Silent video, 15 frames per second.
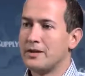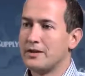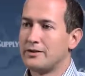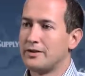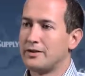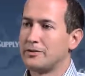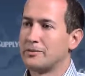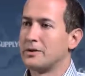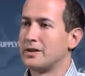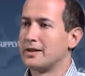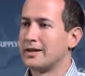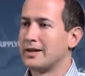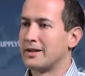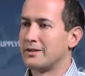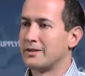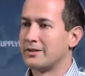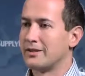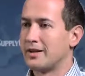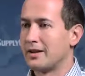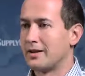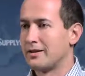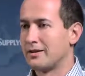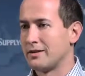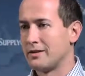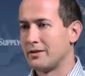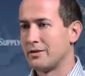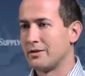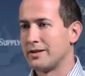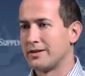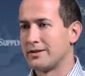to one that understands and
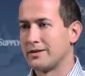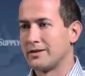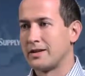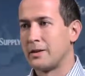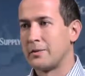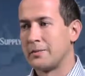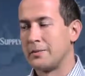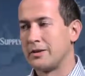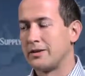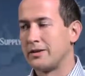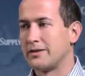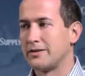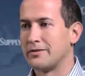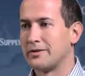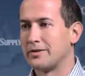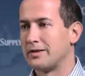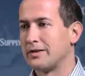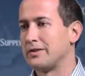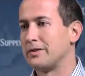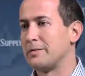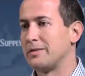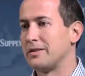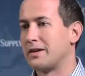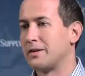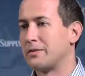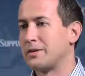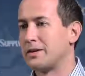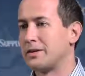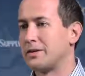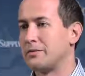utilizes the capabilities of the systems that
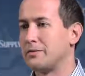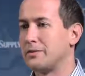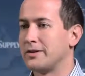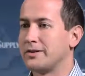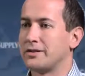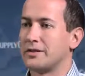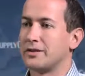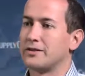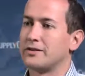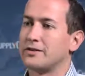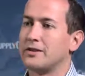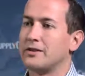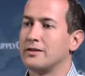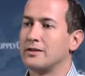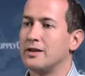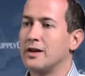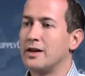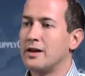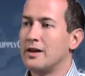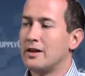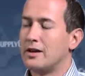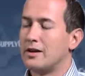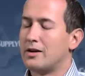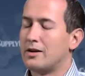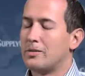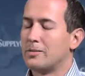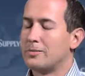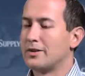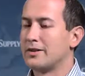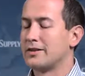we recently installed.
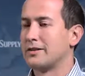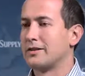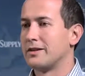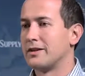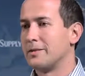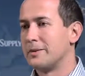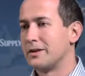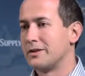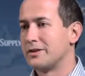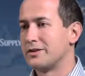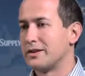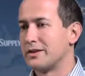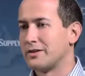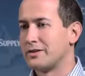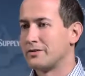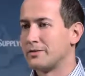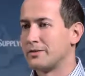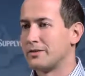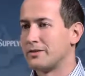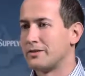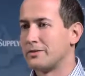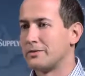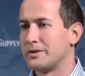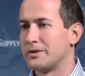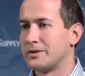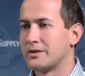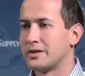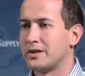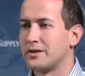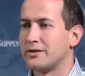Recently, our biggest challenge was with
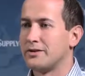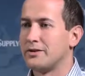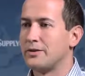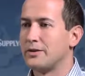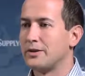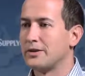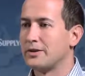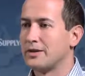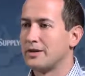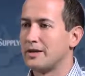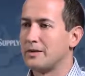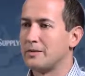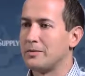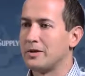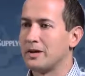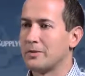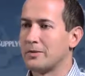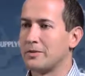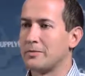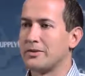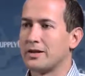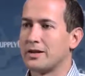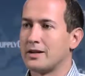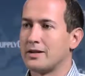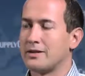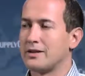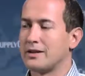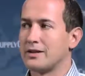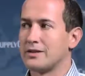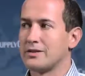Chinese New Year and being able to plan
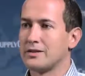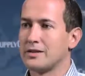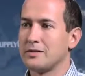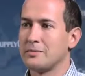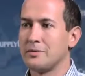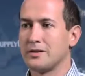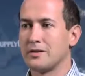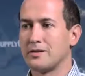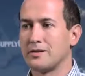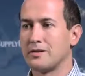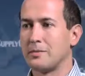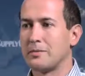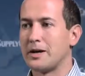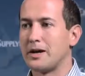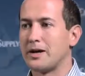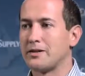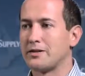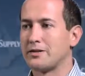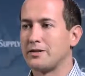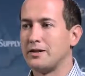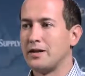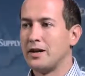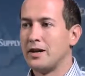intelligently, because in the past